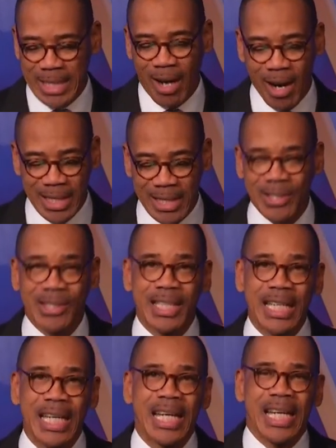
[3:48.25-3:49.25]
It's hard to
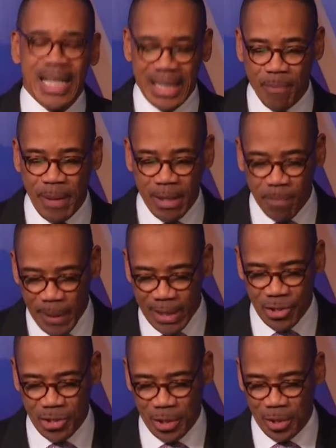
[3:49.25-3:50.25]
see the big
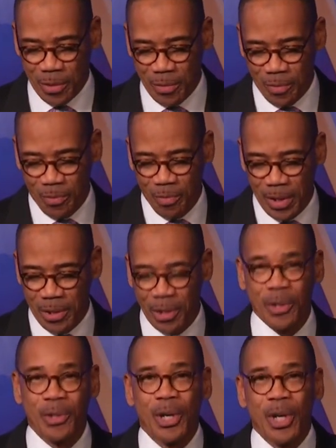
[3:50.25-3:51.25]
picture when
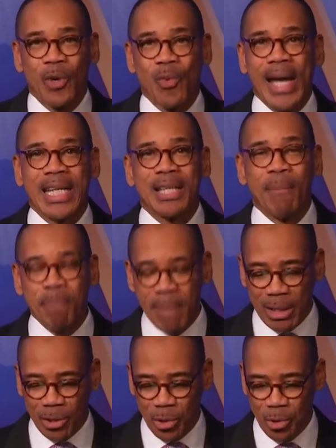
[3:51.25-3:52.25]
you're right in the
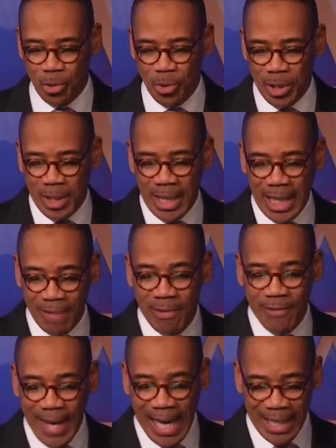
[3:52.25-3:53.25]
middle of
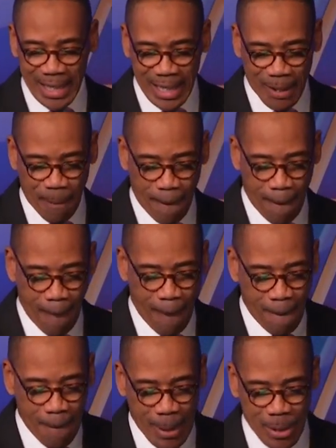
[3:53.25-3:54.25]
a valley.
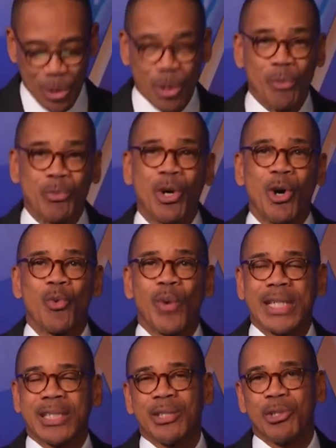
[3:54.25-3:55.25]
You don't know
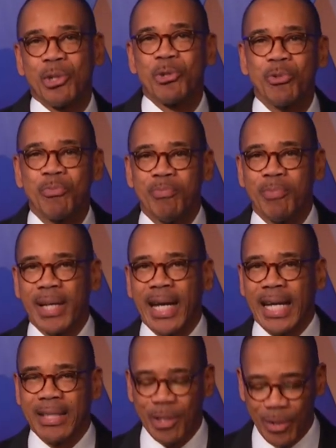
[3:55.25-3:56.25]
what to do,
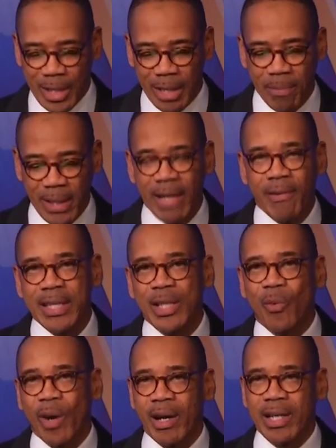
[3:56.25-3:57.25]
and you keep hearing
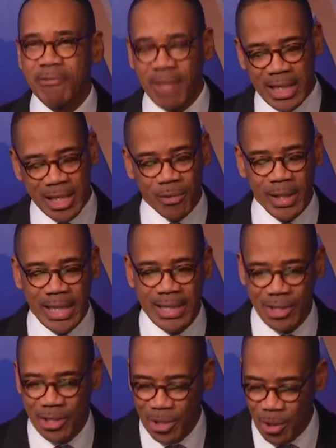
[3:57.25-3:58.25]
the word victory
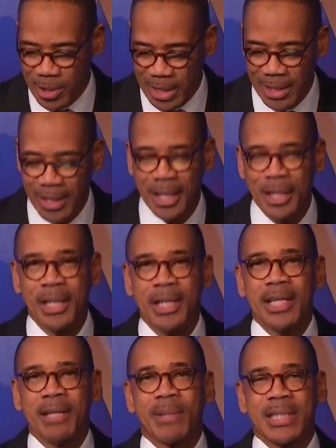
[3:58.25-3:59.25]
is certain,
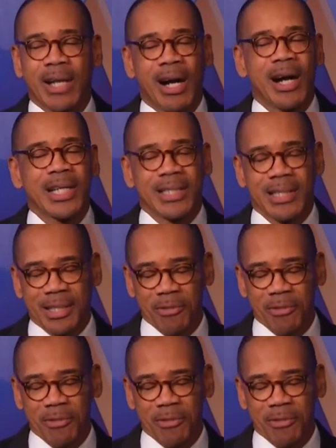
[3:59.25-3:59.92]
but it's hard to